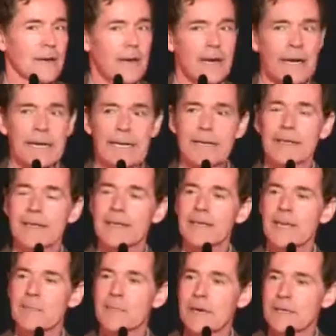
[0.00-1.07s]
I
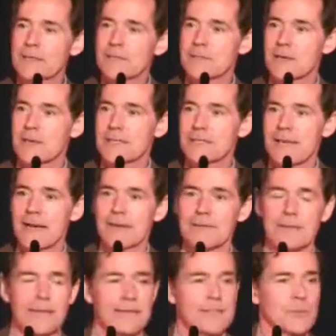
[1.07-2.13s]
gave my designs out
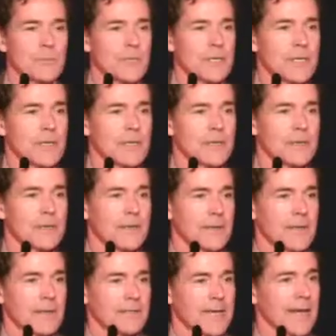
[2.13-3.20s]
to
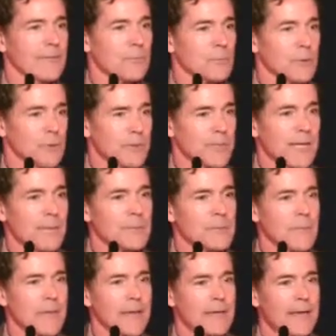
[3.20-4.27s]
have the prototypes
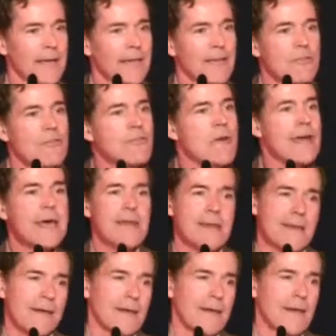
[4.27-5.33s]
made.
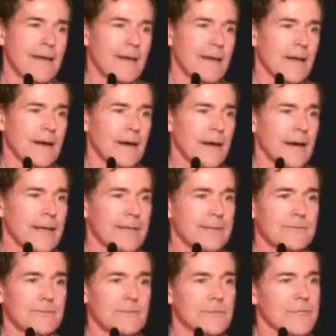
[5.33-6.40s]
Then I
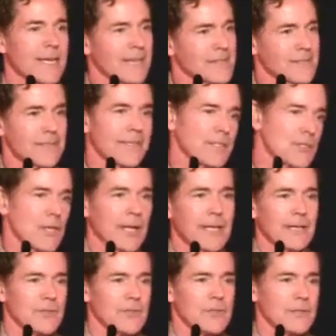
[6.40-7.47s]
tested and
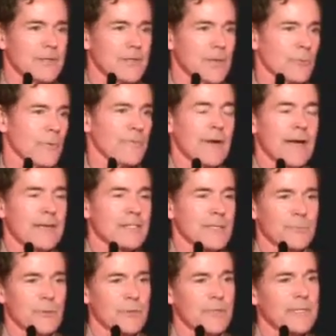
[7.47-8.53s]
changed and revised
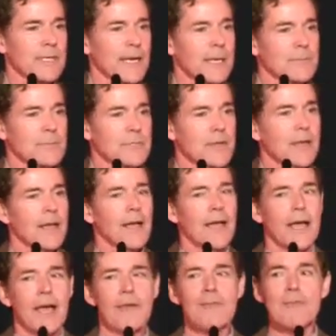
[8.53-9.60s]
the prototypes.
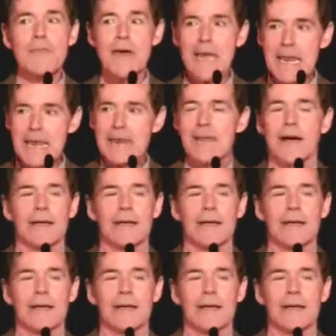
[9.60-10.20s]
And then